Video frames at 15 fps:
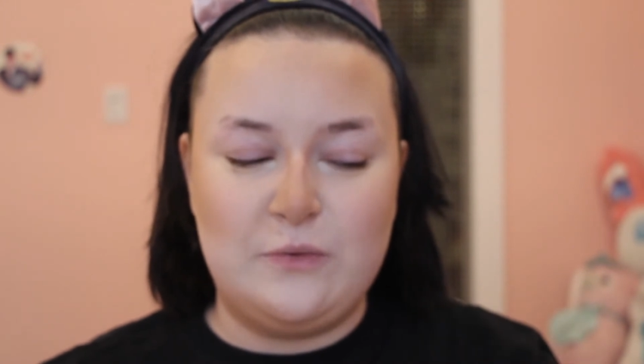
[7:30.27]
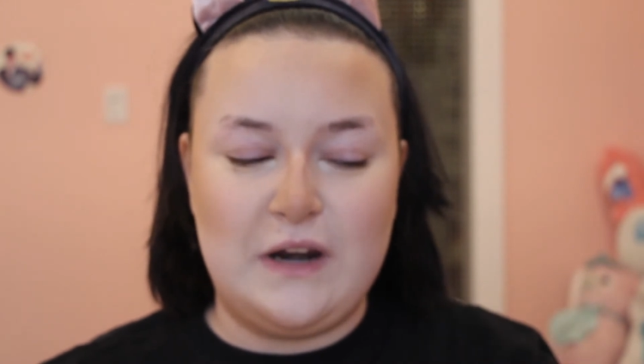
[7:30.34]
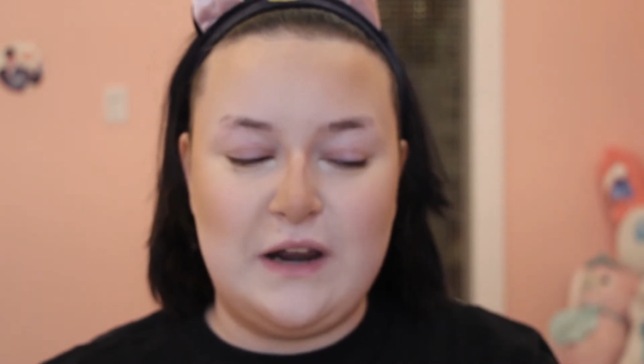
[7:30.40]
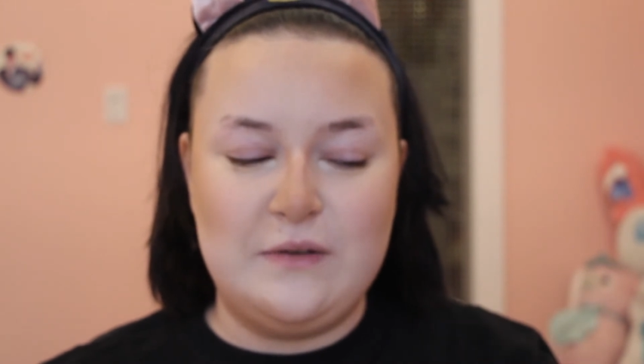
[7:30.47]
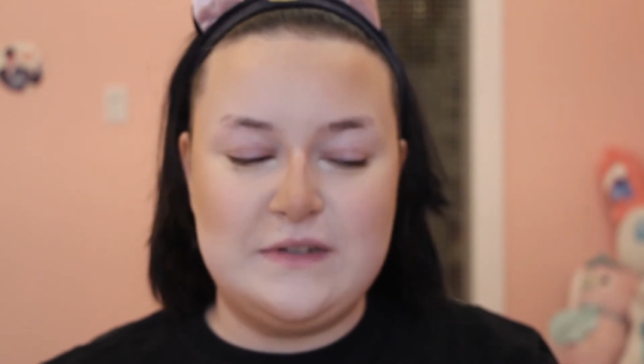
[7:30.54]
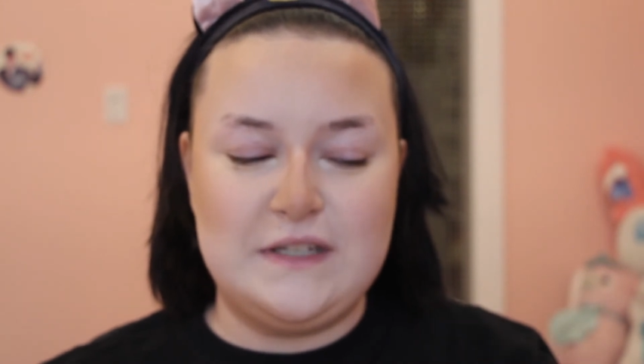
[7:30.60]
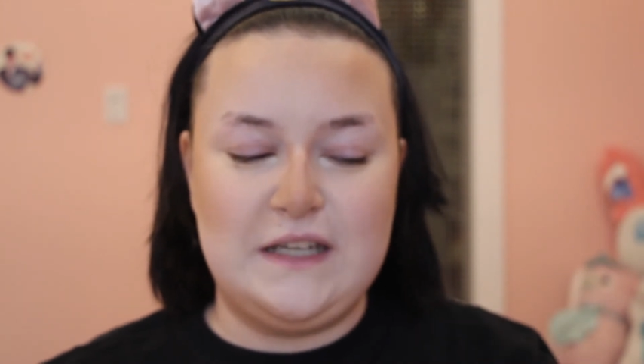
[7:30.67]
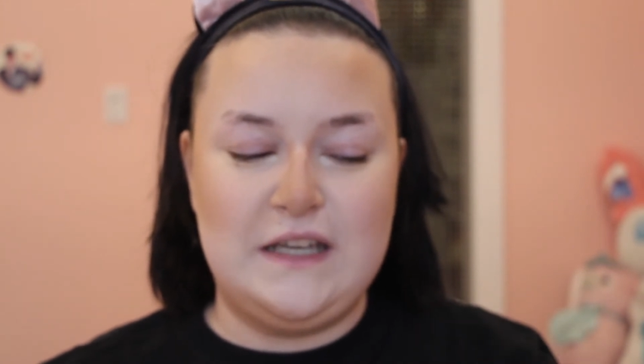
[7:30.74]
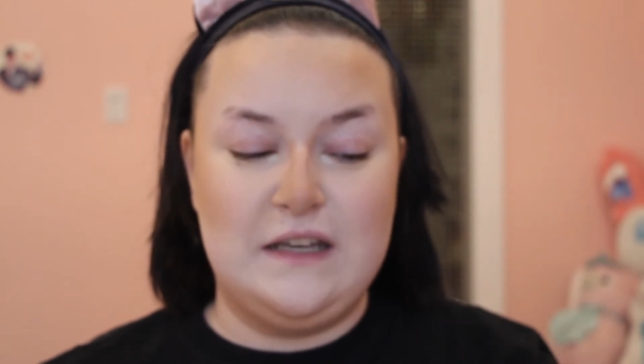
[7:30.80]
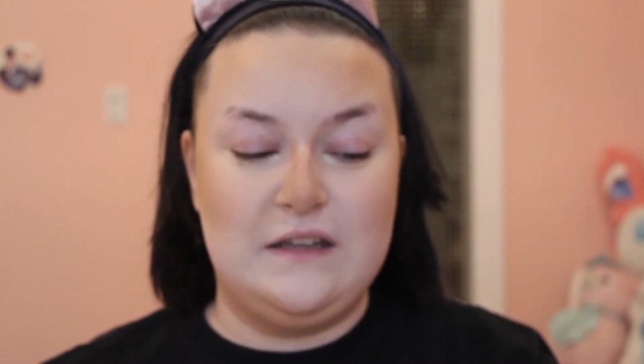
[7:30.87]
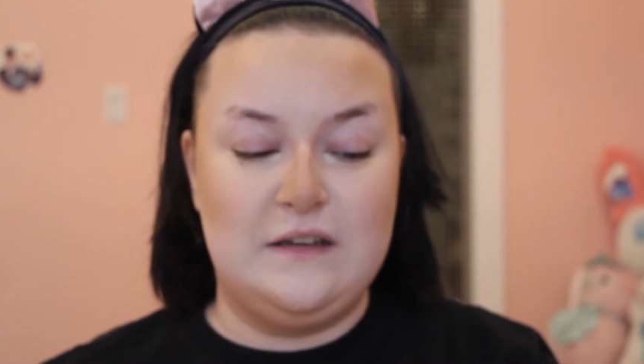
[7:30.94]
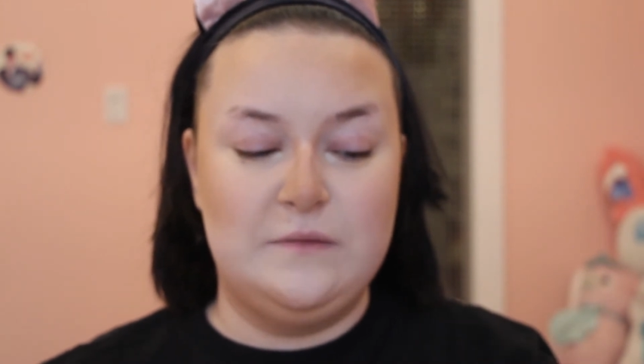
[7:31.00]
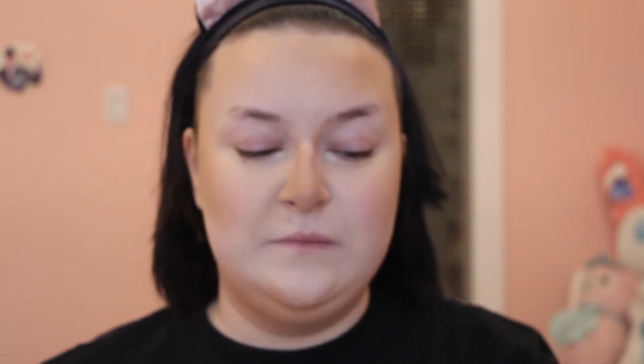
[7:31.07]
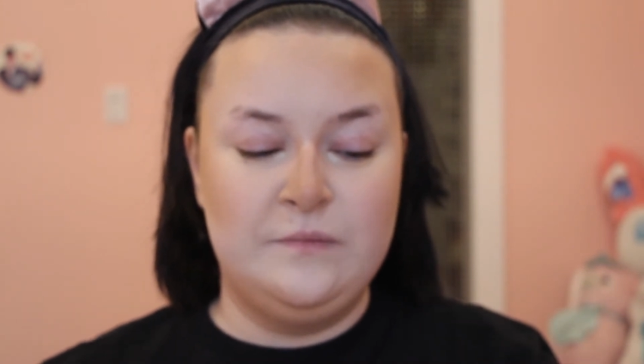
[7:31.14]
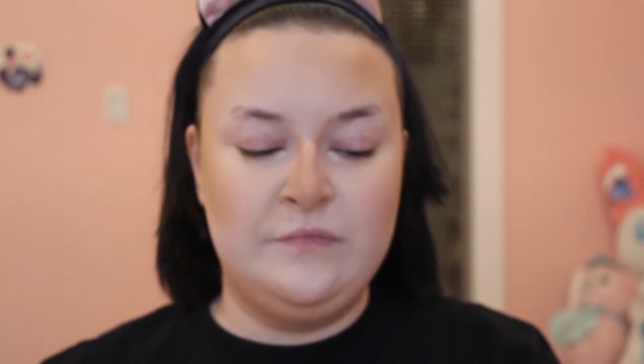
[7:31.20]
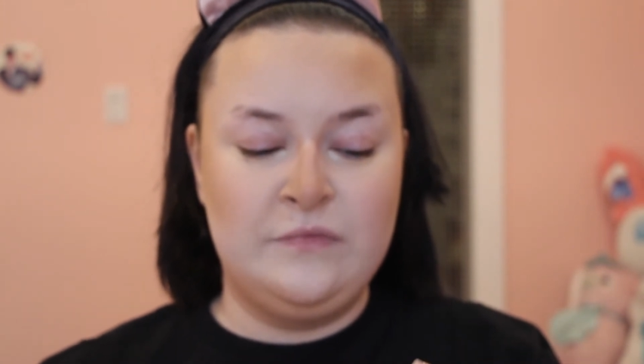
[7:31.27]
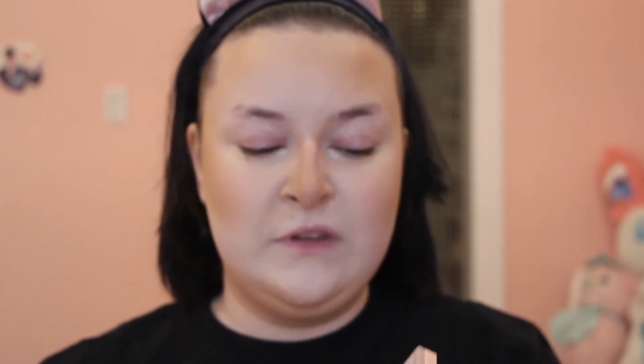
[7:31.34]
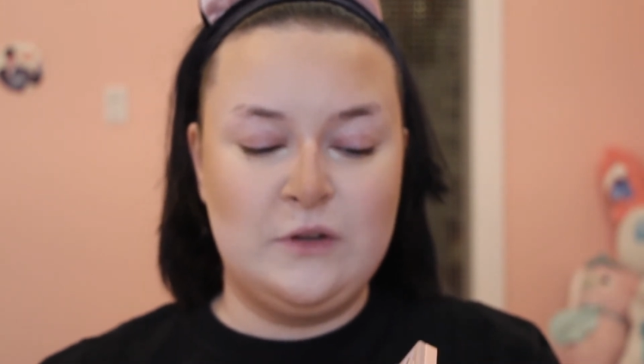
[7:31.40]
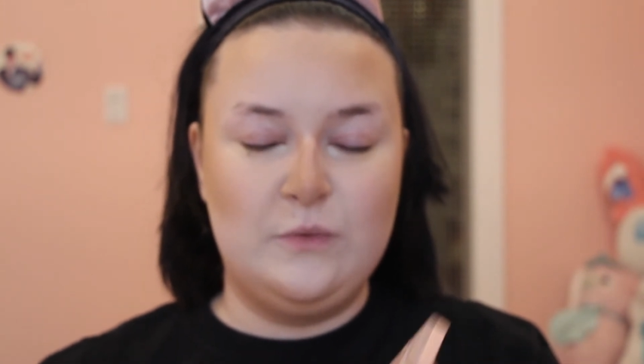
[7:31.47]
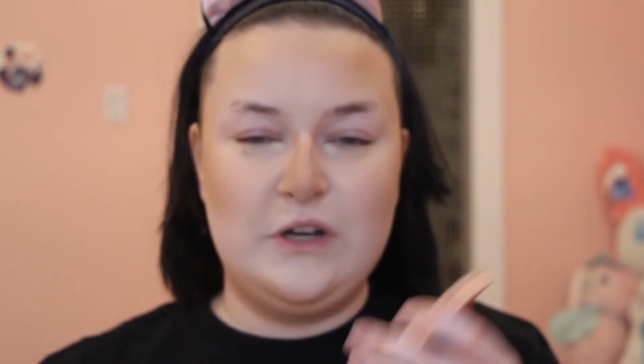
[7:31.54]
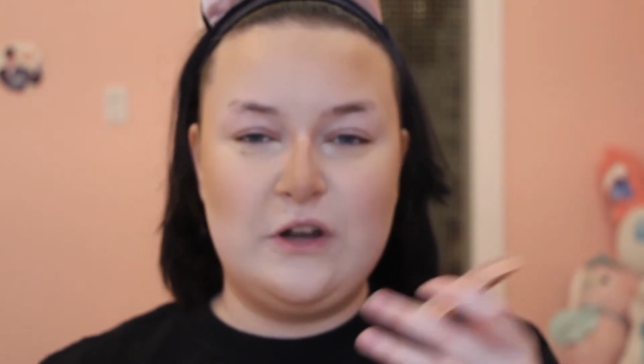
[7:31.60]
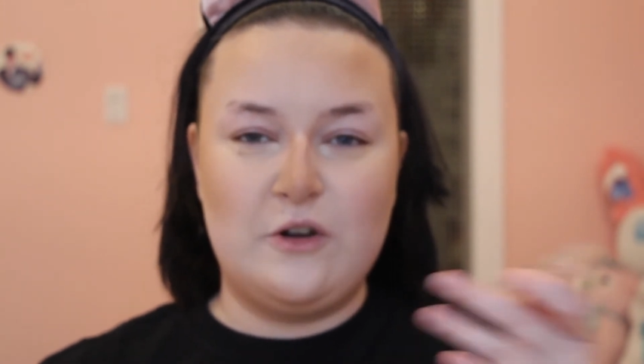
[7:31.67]
when I was a kid
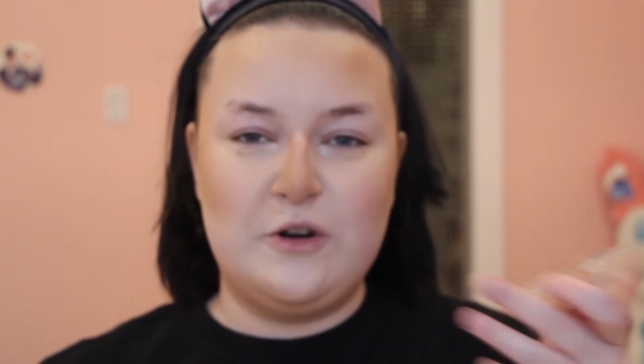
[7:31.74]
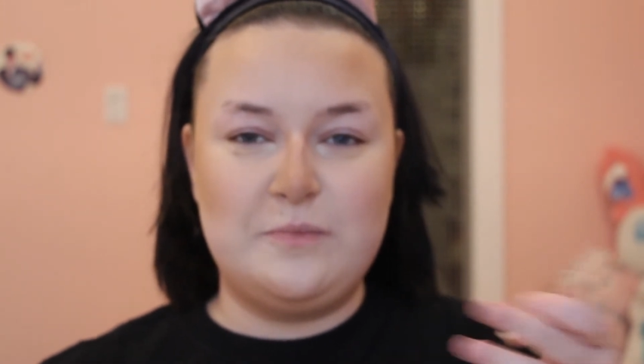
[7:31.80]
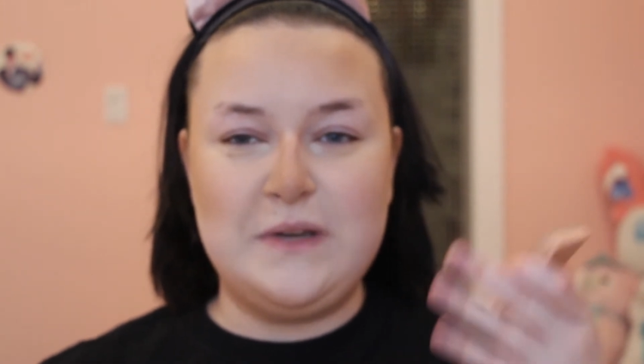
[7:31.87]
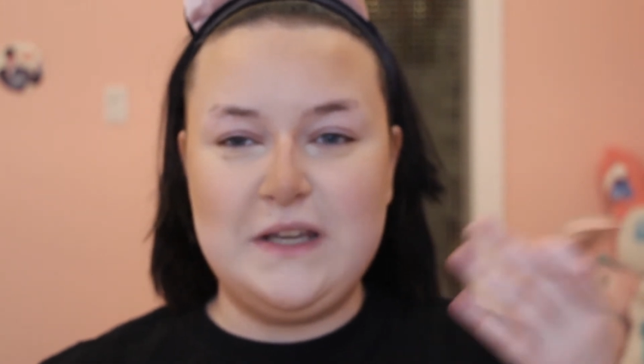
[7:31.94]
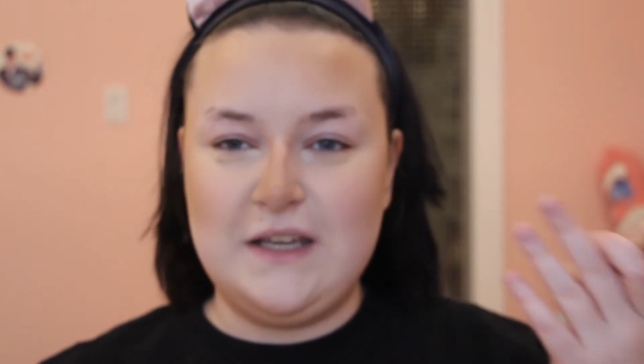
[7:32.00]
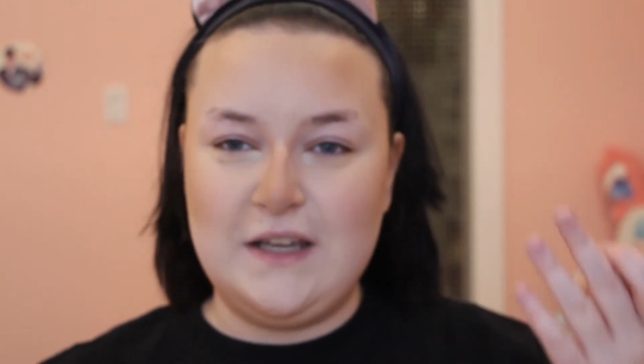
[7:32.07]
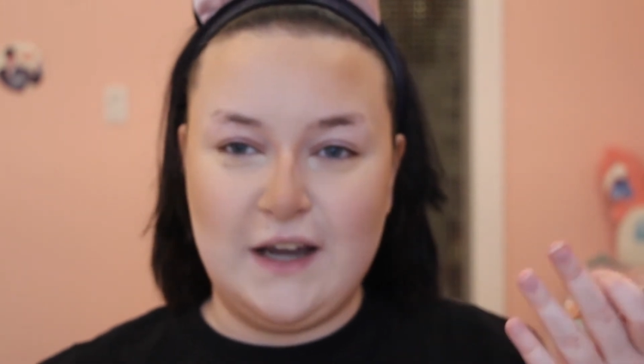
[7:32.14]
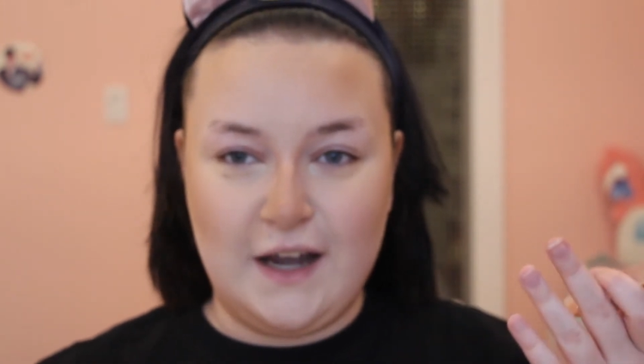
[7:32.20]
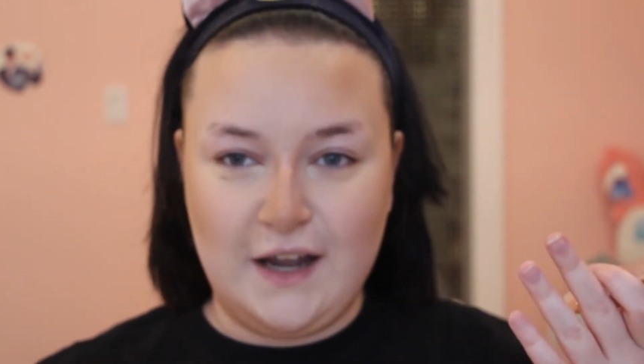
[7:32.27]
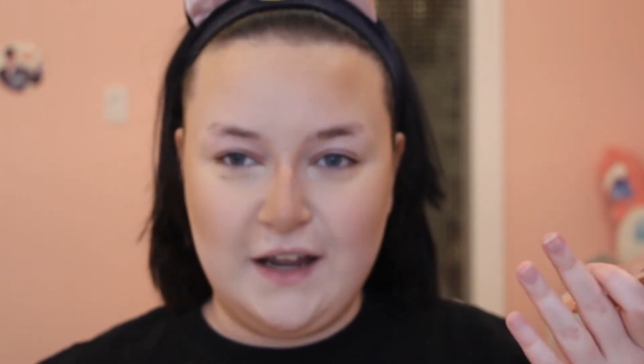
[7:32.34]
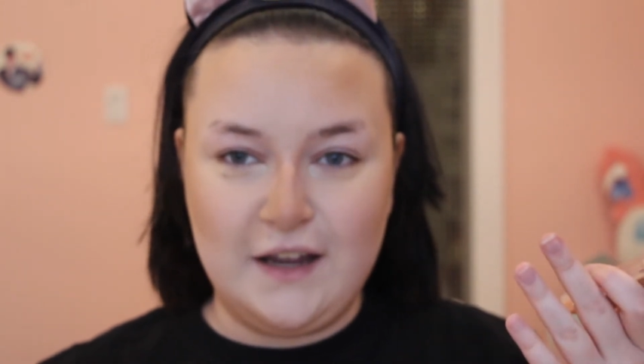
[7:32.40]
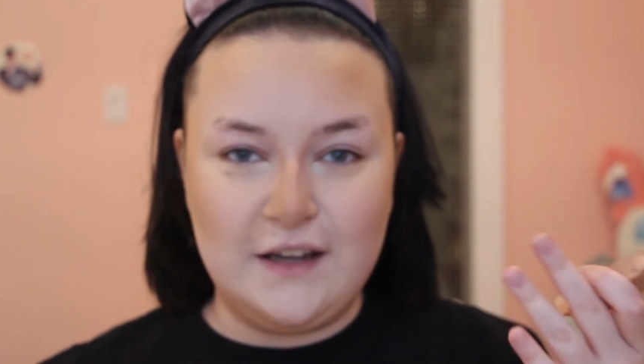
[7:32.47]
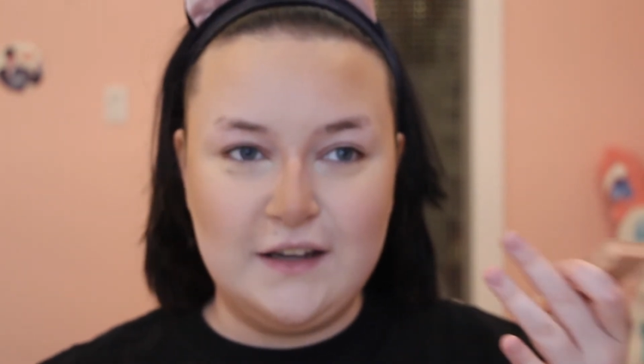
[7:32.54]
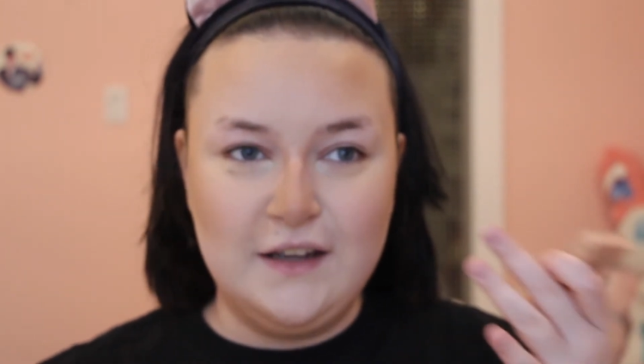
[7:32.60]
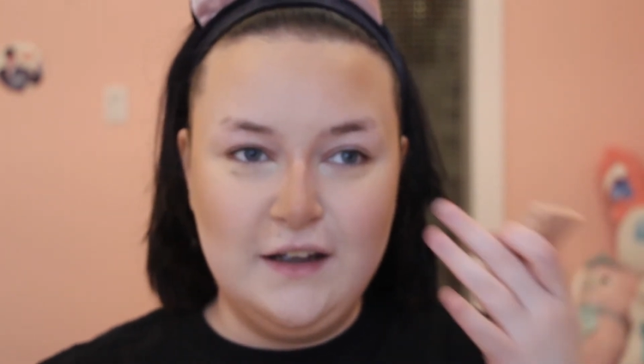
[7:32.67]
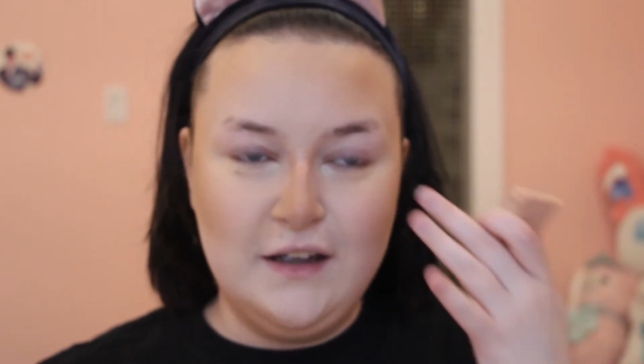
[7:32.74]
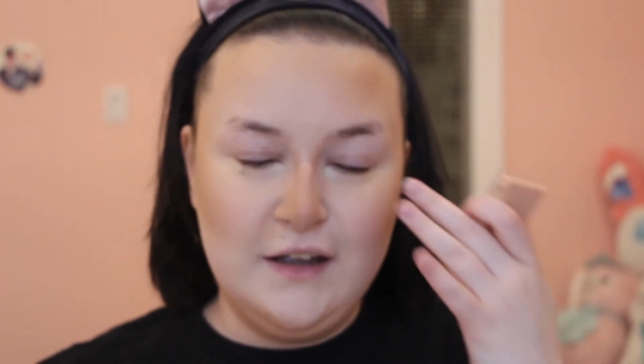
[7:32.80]
we'd go to PEI